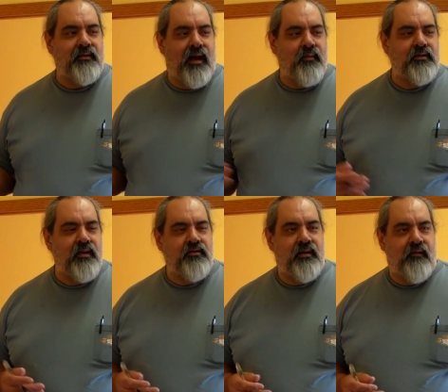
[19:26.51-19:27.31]
us and how
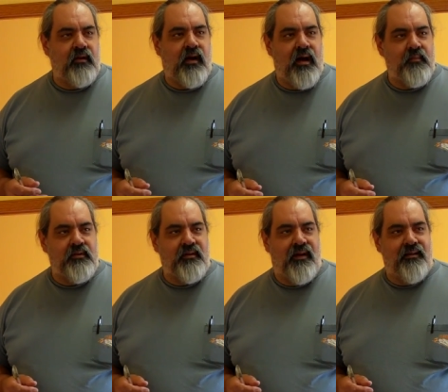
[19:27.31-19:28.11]
much they should have to
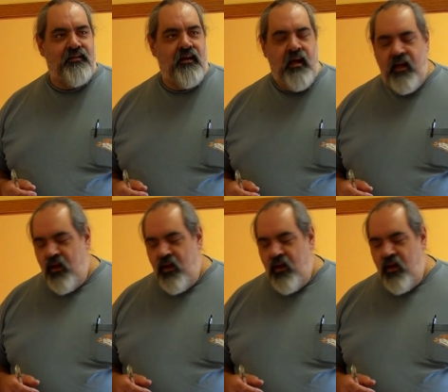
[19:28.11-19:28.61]
compensate us.